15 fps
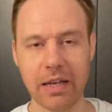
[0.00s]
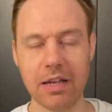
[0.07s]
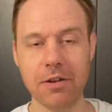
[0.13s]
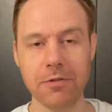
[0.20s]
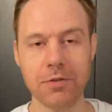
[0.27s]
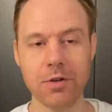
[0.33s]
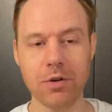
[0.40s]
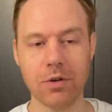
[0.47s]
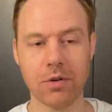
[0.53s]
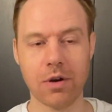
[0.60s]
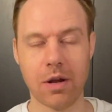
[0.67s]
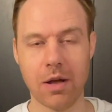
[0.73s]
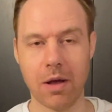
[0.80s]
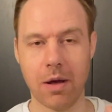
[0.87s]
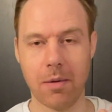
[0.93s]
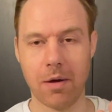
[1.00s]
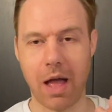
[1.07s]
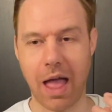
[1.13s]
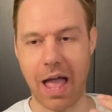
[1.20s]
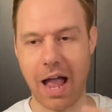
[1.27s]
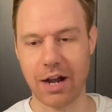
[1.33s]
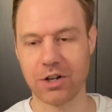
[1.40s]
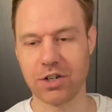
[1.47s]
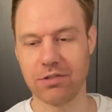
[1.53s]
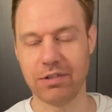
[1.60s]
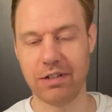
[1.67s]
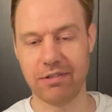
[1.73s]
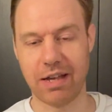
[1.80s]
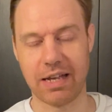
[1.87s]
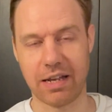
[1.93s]
If you're
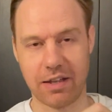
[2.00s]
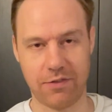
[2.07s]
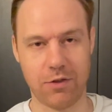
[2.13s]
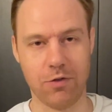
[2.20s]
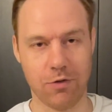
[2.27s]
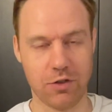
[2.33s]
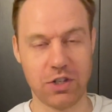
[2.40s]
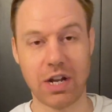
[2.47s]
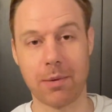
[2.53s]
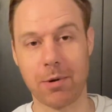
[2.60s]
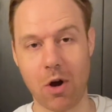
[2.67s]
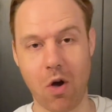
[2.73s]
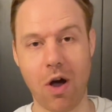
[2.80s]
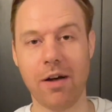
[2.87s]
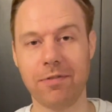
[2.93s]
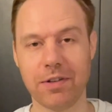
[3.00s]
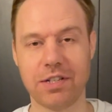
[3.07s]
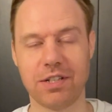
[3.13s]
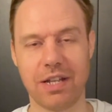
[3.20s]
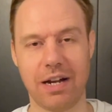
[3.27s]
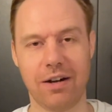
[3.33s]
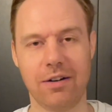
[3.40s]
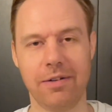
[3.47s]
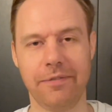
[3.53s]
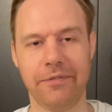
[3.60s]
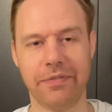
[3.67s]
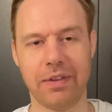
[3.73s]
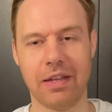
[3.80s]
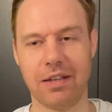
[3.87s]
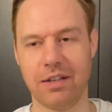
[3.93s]
actually like, if you've set up an office there,
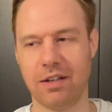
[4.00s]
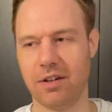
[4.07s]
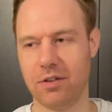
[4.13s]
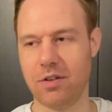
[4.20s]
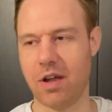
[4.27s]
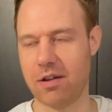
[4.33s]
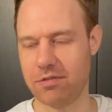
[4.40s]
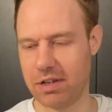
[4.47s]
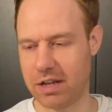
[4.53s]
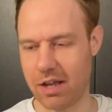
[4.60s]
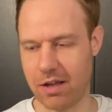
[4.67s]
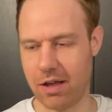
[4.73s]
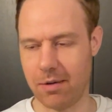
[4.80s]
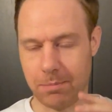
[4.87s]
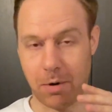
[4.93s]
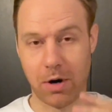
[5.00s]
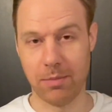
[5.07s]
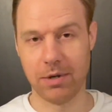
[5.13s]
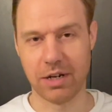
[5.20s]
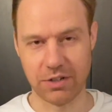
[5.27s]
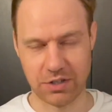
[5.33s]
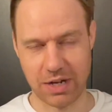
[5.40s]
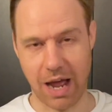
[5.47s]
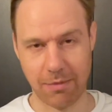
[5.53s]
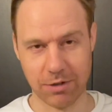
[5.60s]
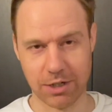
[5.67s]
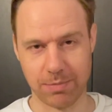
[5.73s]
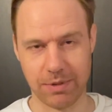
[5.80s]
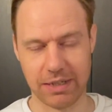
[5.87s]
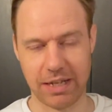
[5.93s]
you know, you have like a, a permanent
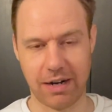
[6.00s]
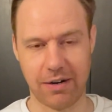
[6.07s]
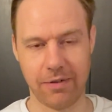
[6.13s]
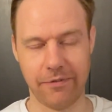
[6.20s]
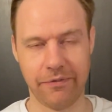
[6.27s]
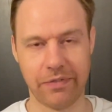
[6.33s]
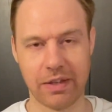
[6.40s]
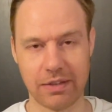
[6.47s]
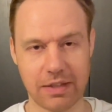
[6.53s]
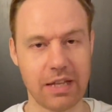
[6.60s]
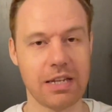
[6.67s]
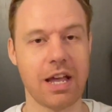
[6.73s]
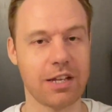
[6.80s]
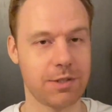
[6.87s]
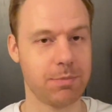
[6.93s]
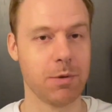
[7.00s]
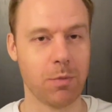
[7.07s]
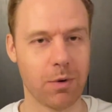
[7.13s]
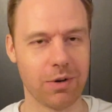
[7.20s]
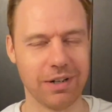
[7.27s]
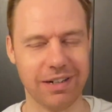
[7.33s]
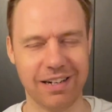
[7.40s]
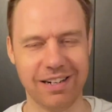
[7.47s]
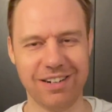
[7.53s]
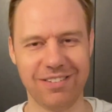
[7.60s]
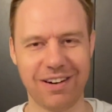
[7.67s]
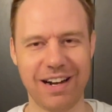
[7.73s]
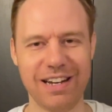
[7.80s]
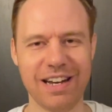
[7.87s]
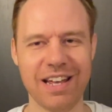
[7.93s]
establishment there, then yes, be worried,
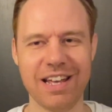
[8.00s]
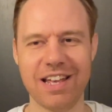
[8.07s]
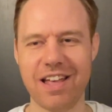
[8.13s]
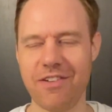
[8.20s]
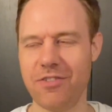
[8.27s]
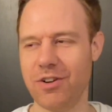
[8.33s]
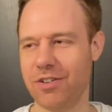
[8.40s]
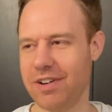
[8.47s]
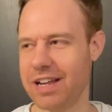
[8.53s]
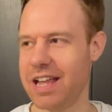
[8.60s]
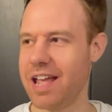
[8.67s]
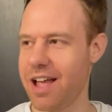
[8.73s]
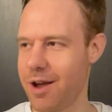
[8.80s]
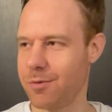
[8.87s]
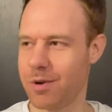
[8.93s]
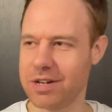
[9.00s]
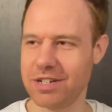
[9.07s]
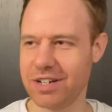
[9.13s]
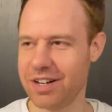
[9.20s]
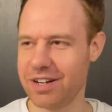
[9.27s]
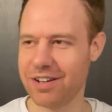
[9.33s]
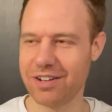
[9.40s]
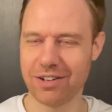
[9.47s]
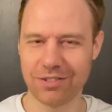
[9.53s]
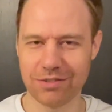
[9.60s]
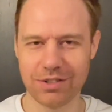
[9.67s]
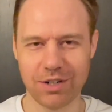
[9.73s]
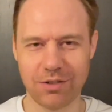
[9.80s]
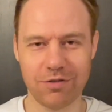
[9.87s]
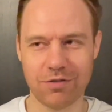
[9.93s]
right? If you're like, hey, I rented a,
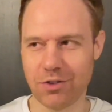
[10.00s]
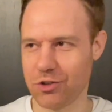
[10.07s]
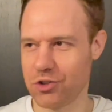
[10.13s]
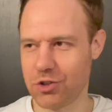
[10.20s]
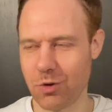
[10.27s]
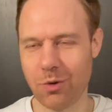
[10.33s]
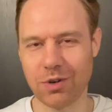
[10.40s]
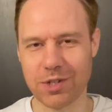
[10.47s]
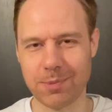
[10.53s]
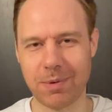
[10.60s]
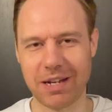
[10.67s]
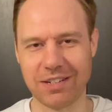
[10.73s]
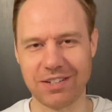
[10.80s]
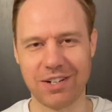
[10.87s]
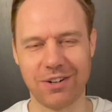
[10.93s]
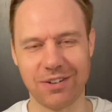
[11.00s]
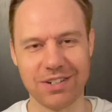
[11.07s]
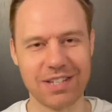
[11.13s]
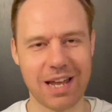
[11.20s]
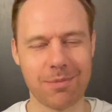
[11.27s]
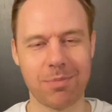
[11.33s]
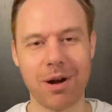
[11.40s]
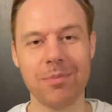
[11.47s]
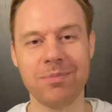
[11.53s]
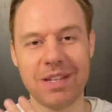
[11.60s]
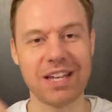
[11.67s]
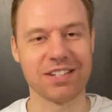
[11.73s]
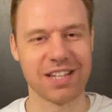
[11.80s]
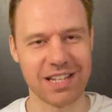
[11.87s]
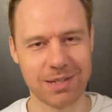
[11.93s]
you know, little store space here. Is that a problem?
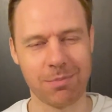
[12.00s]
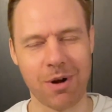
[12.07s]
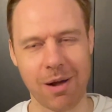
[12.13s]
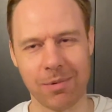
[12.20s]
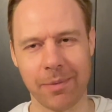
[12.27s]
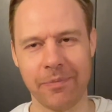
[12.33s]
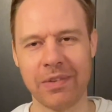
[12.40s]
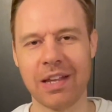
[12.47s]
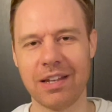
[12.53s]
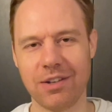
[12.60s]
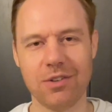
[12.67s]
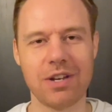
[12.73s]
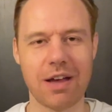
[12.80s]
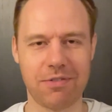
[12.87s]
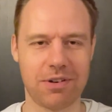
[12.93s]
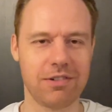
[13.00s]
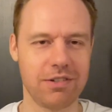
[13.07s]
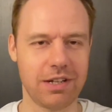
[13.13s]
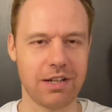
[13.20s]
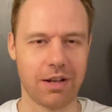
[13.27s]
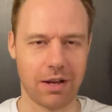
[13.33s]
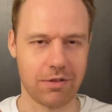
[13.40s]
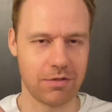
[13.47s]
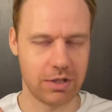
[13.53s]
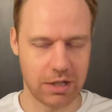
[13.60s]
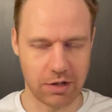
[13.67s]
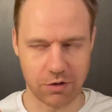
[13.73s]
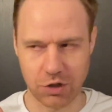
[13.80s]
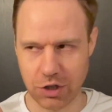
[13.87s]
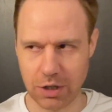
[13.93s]
Yes, that's a problem. You definitely, you
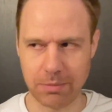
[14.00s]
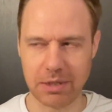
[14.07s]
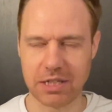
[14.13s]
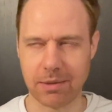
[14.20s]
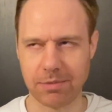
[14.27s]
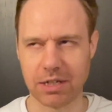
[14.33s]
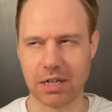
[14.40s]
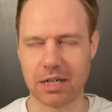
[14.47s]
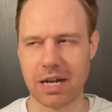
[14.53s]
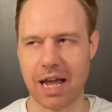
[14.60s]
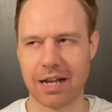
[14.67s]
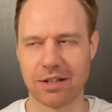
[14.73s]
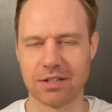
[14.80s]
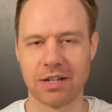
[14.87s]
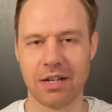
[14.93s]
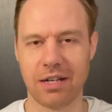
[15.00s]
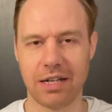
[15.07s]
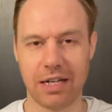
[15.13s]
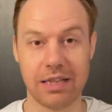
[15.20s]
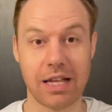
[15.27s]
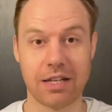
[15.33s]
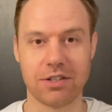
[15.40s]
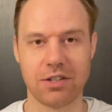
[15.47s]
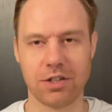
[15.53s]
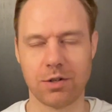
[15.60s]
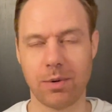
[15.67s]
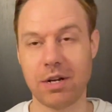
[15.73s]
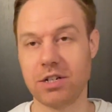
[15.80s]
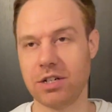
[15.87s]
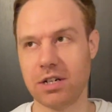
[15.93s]
know, should be subject to tax in that
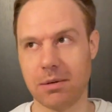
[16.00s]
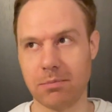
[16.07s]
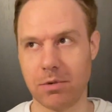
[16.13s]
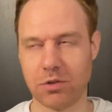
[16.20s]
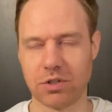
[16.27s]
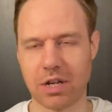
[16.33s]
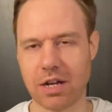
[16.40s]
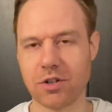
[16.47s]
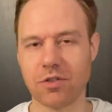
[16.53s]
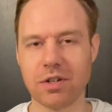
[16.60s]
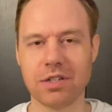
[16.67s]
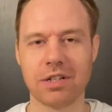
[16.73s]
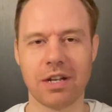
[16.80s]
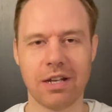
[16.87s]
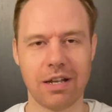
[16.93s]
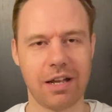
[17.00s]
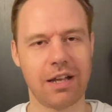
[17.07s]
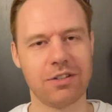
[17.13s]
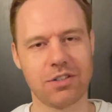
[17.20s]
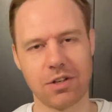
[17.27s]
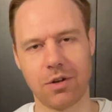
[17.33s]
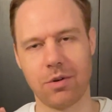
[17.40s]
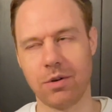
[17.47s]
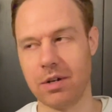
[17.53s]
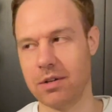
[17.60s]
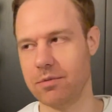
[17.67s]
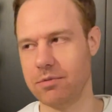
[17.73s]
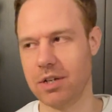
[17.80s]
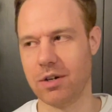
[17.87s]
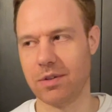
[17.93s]
situation in most countries. And so,
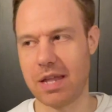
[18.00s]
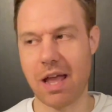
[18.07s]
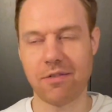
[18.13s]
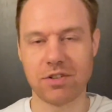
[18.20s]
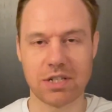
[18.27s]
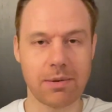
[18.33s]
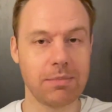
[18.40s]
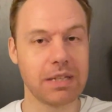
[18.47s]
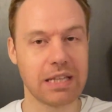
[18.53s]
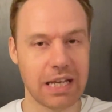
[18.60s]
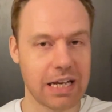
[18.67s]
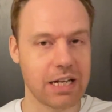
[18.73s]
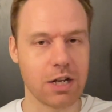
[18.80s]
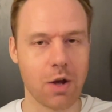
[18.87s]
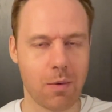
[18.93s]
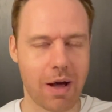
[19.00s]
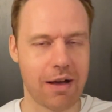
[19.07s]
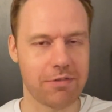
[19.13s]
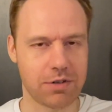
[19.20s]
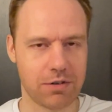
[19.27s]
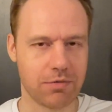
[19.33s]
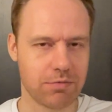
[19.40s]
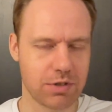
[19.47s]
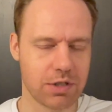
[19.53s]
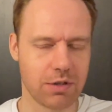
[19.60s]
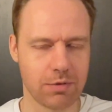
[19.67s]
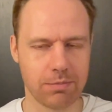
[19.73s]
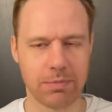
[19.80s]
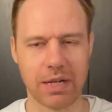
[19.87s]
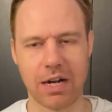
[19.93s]
you know, they have something they can go after.
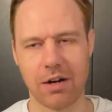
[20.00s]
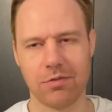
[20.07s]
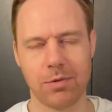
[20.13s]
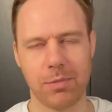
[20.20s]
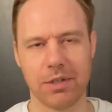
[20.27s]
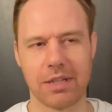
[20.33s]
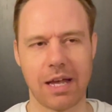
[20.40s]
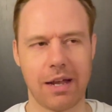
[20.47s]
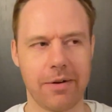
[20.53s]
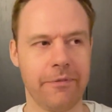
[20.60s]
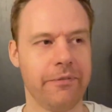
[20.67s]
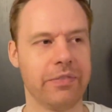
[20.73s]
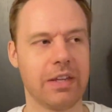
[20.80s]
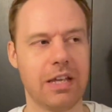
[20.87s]
So be careful about that.